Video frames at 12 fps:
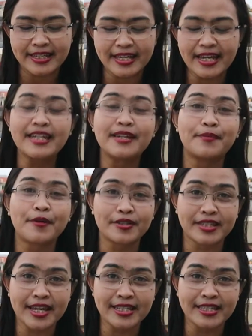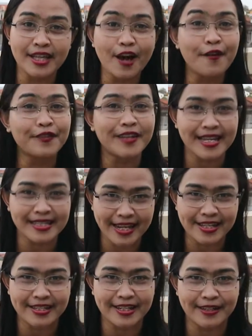in the process of
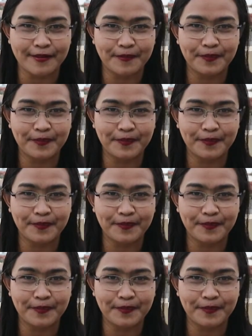translation.